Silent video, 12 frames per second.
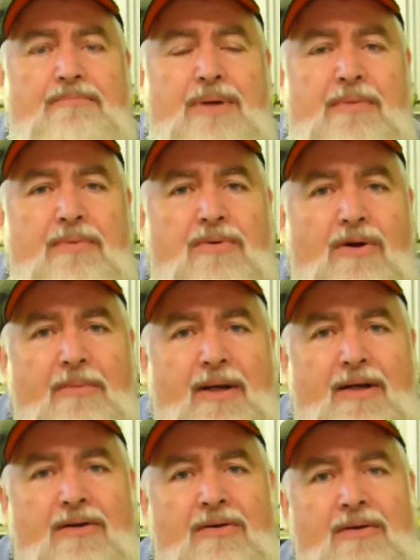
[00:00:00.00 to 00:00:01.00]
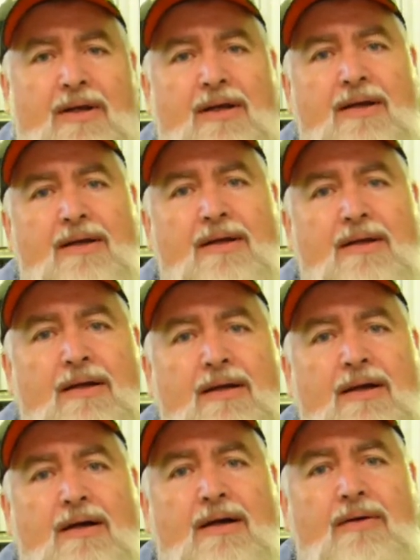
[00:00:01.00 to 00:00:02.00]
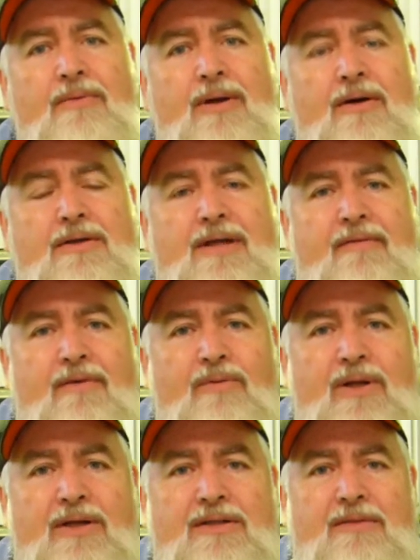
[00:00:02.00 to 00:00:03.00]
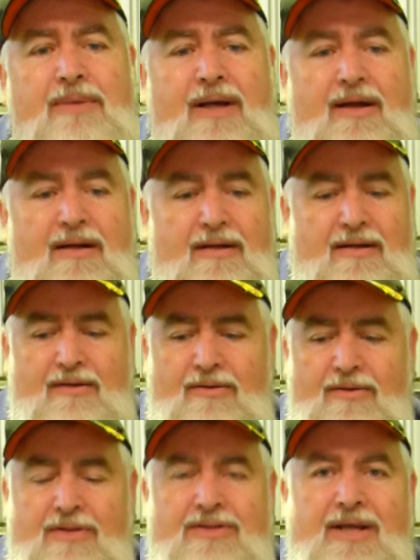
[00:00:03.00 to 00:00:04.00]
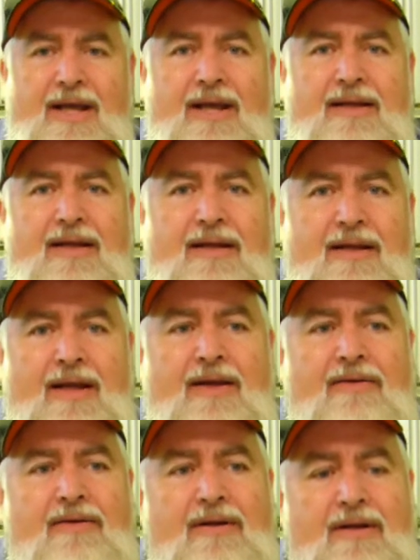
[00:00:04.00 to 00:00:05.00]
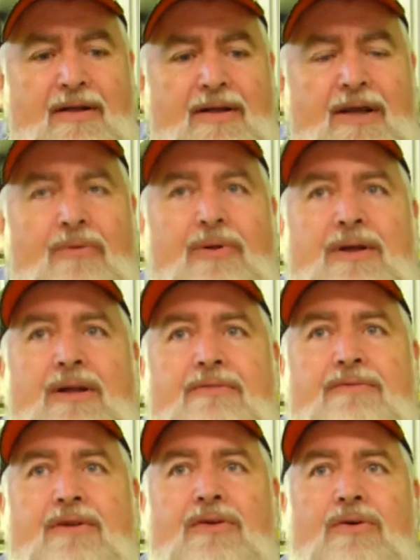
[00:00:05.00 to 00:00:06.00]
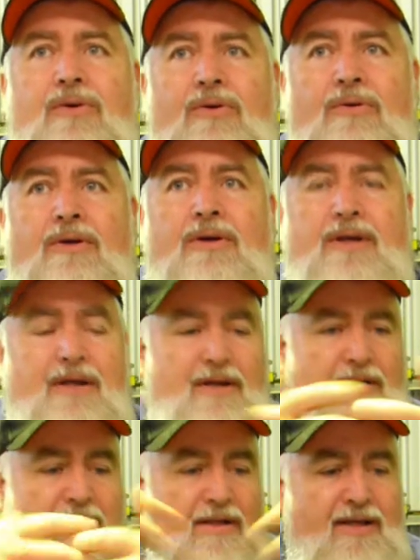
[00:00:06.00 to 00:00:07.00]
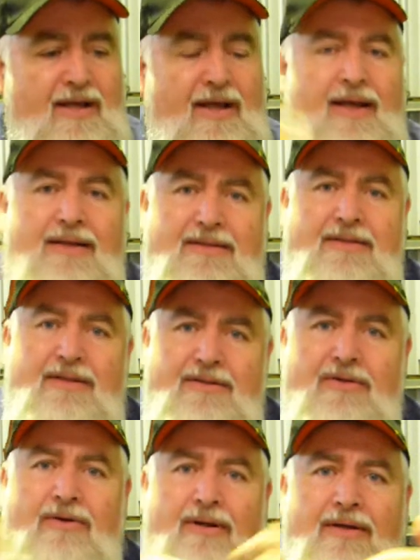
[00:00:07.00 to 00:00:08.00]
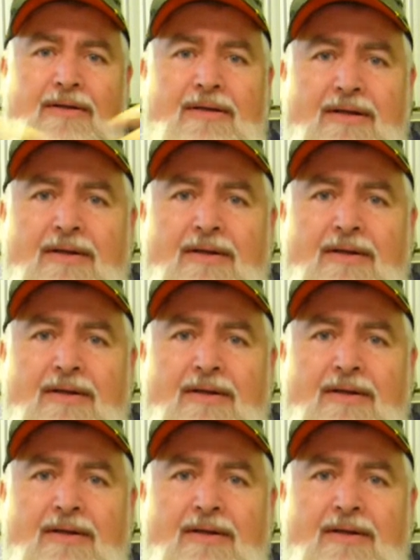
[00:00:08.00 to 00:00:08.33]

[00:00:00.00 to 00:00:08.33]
People commented on when I was having a whinge about all the sand getting there, and when you lift the door, you'd get your hands and you'd try